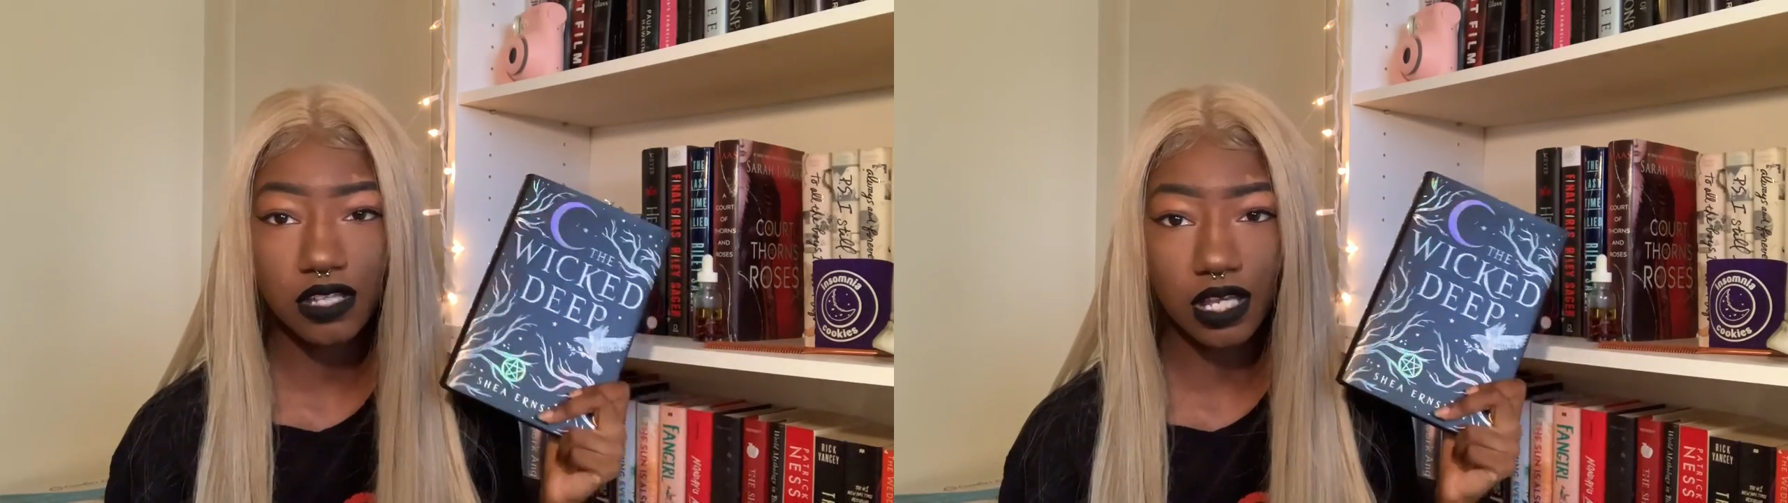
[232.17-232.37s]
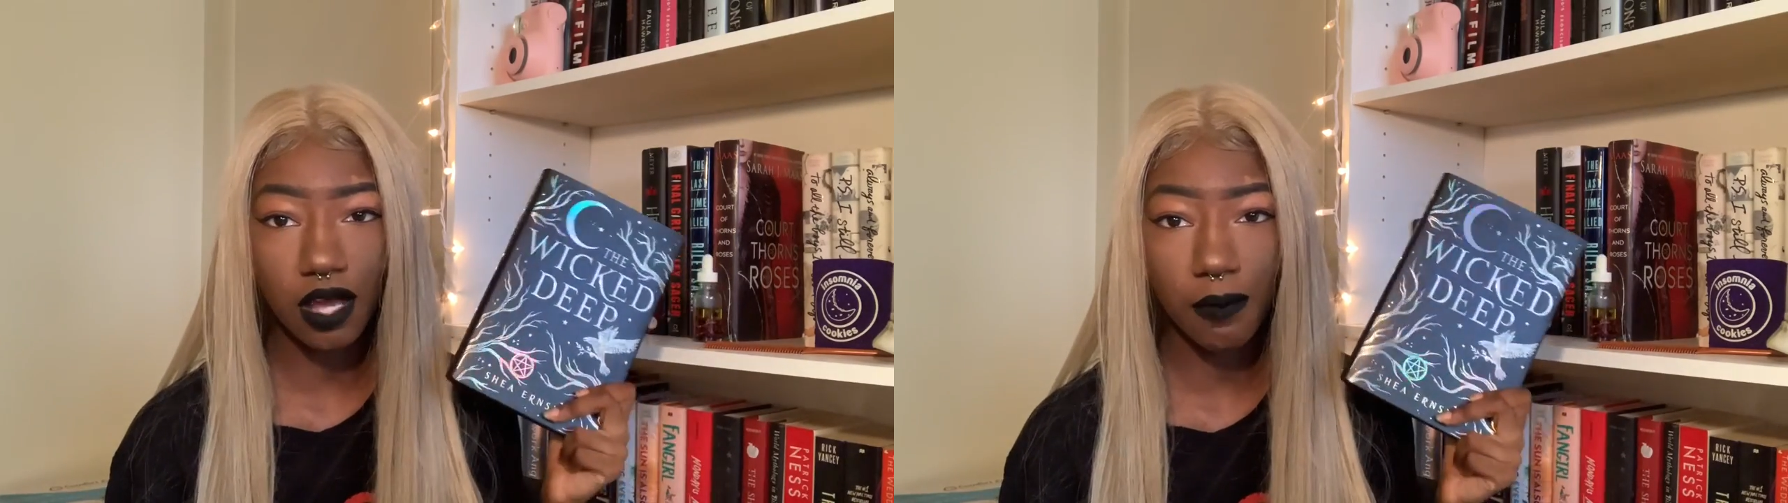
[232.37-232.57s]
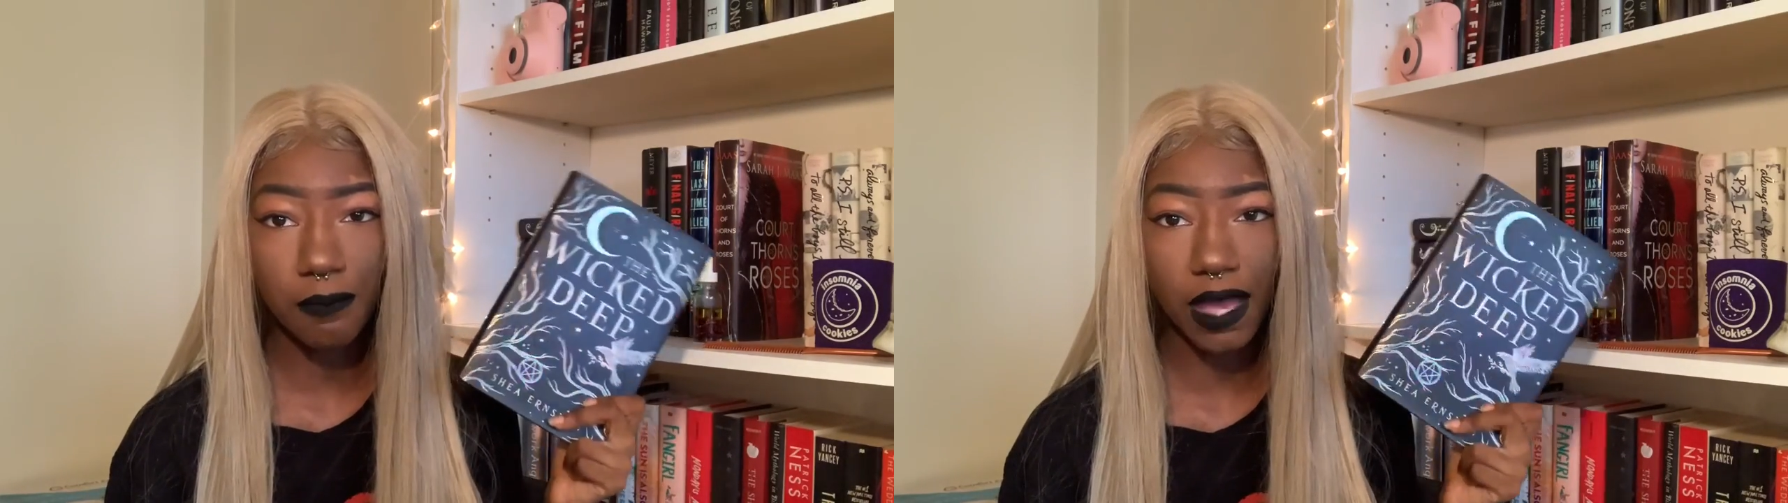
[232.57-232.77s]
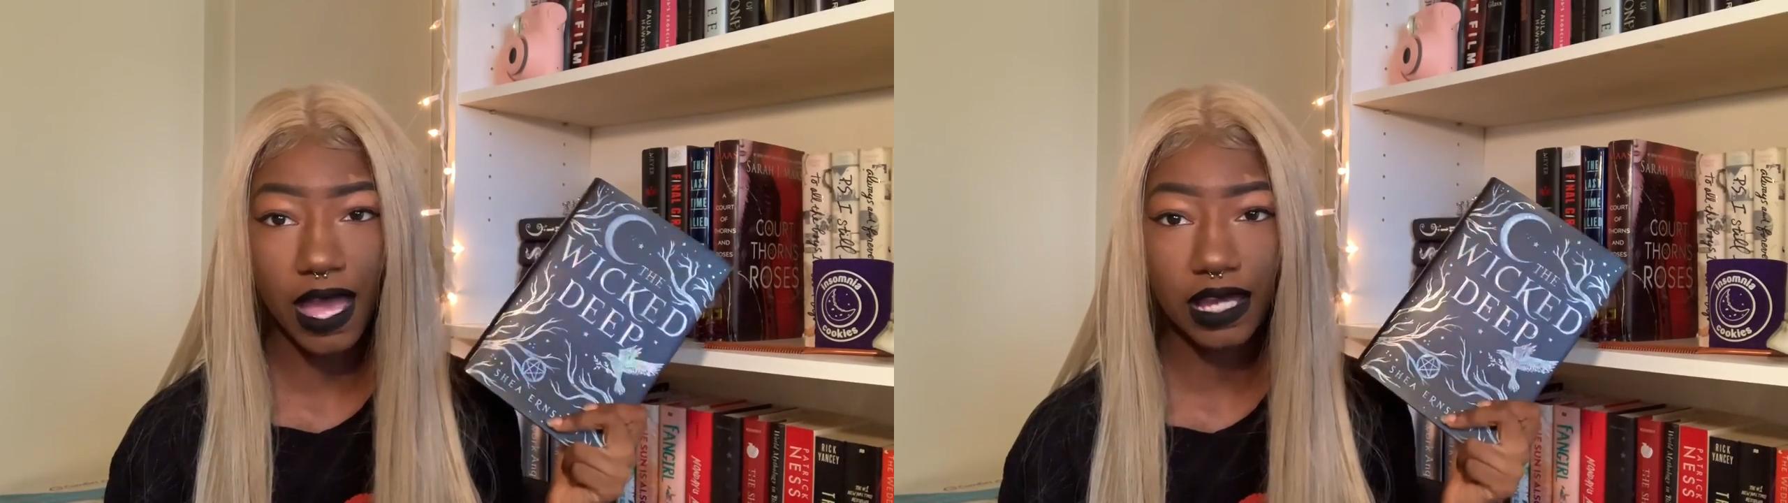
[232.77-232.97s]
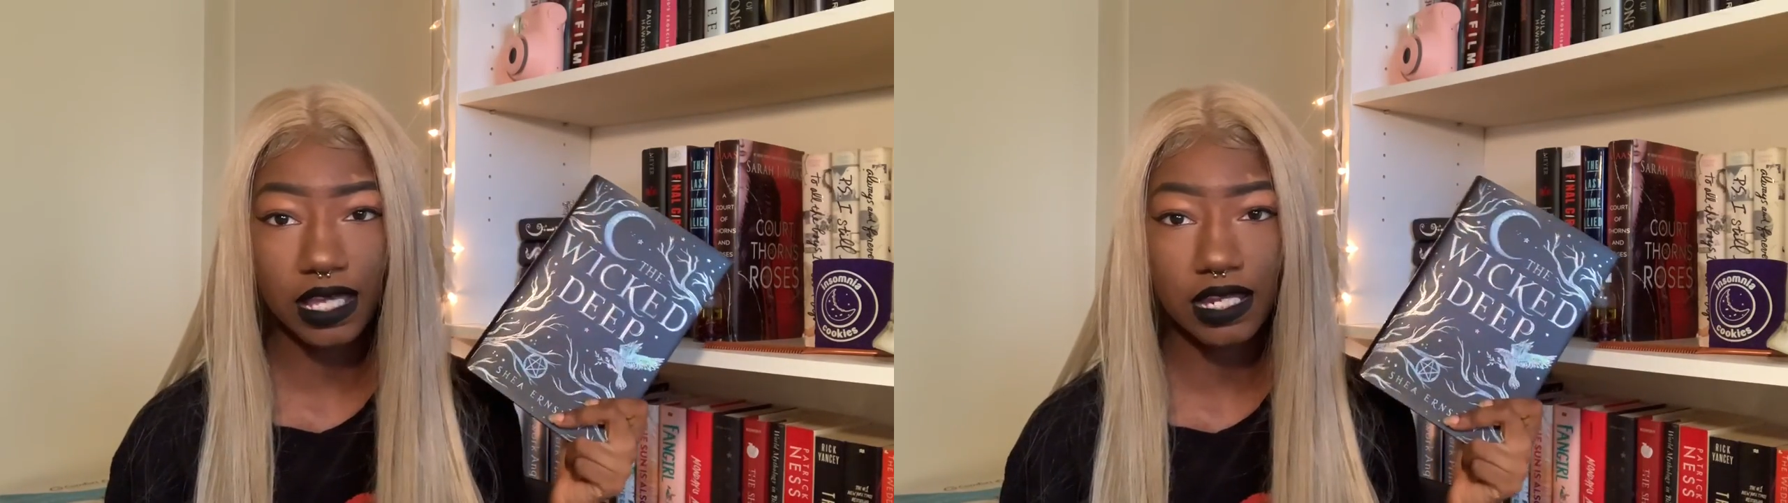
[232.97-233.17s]
come
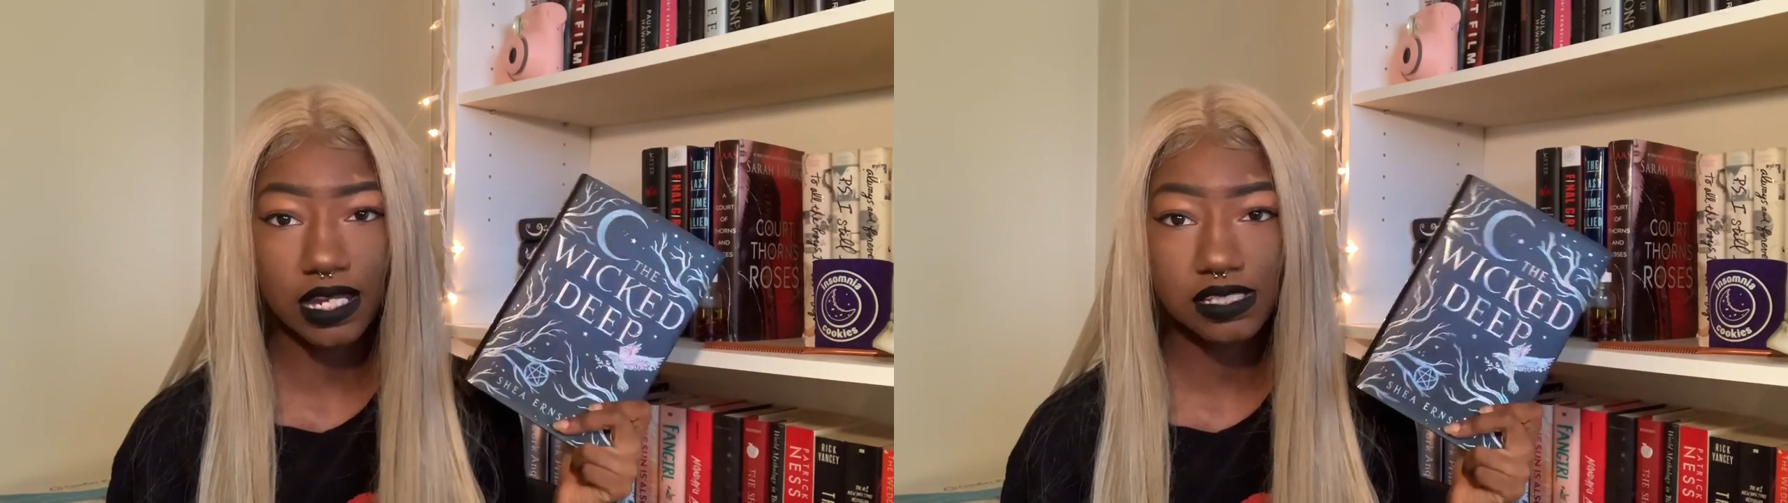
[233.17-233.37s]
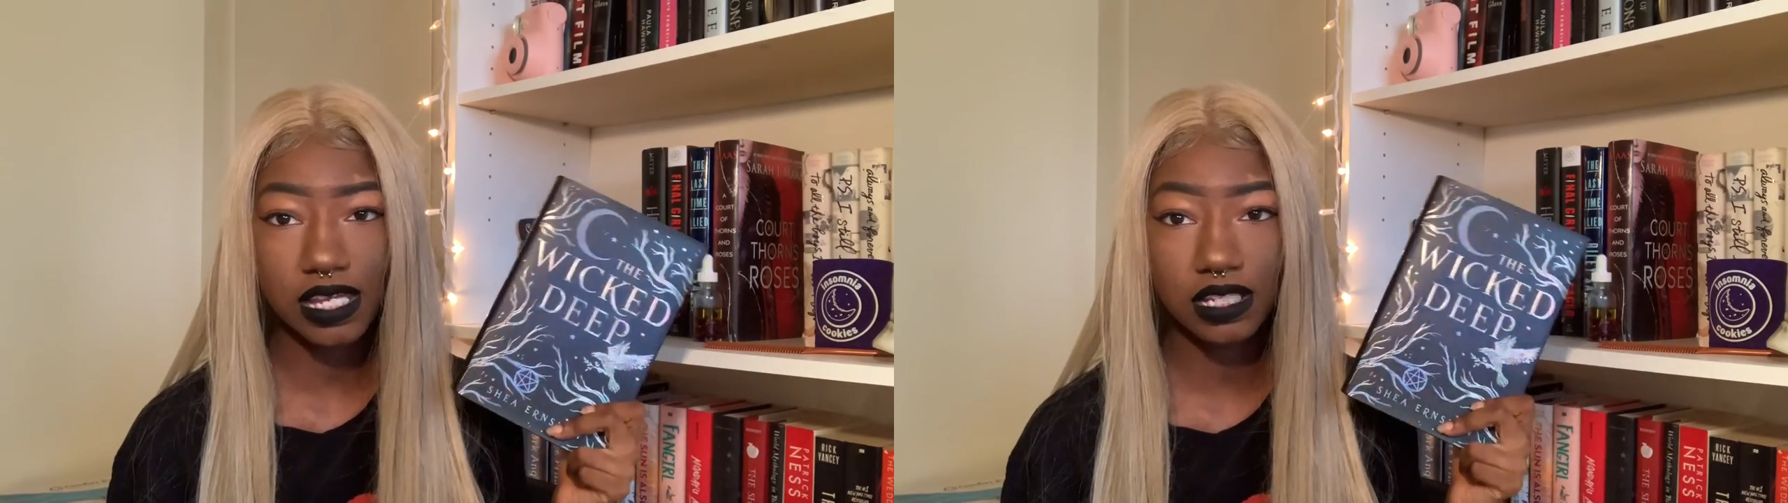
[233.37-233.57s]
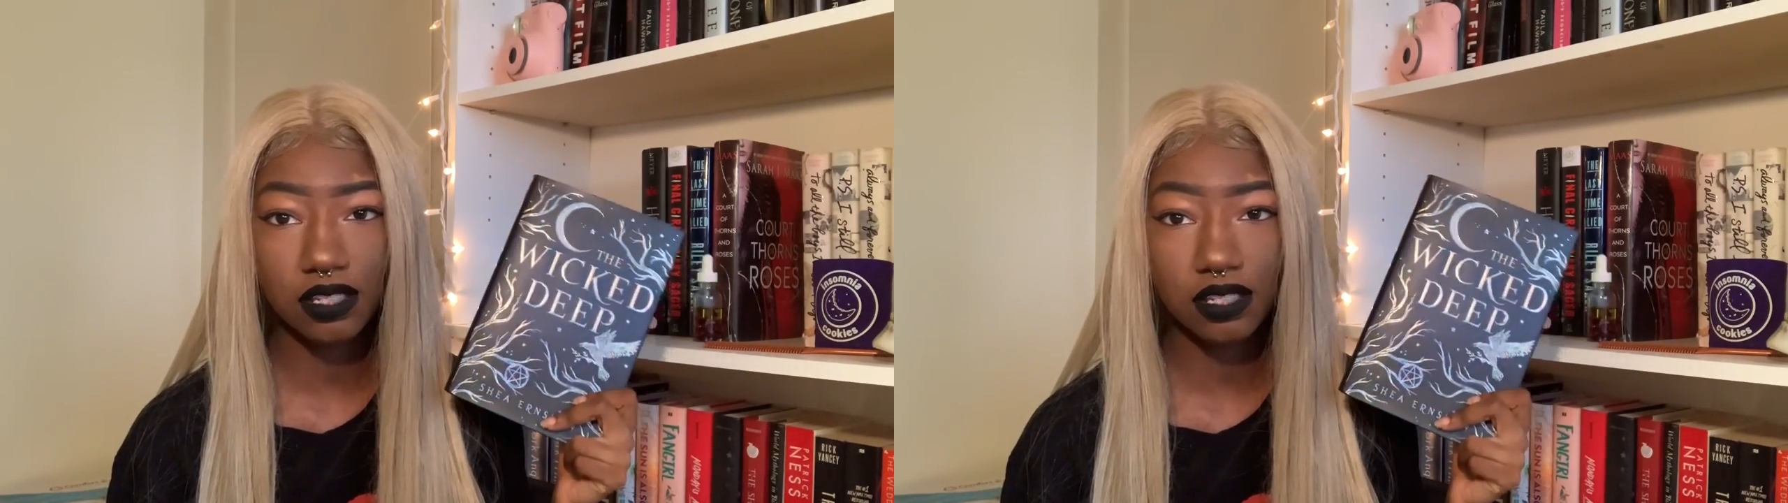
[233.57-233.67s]
back and they take